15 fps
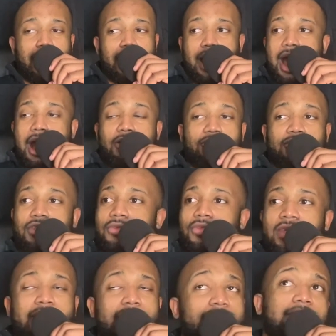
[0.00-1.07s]
out of
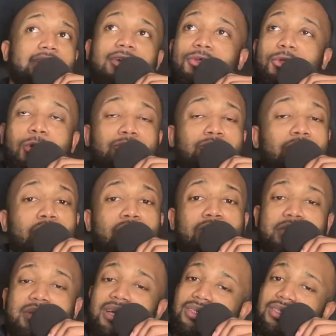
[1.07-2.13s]
nothing, all the glory
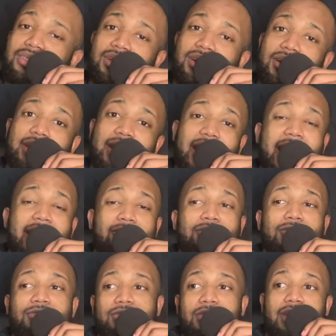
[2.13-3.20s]
belongs to God. Out
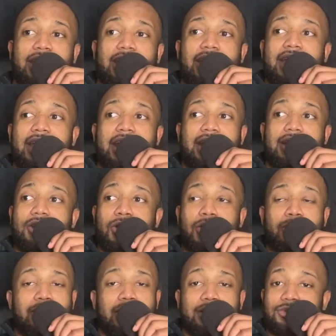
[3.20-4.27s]
of
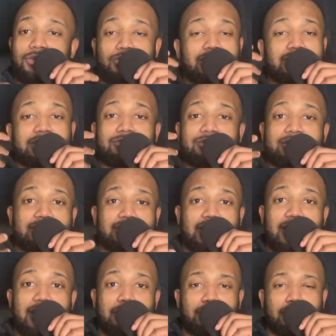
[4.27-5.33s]
nowhere, the wisdom would
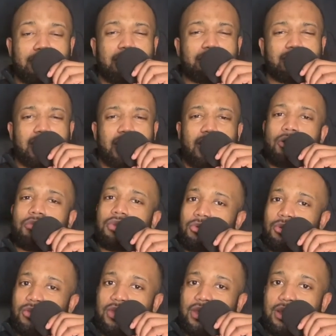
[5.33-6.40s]
just come to be able to help
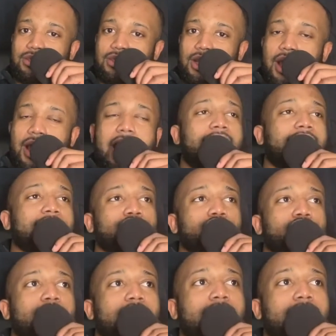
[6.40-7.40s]
them with things. And I just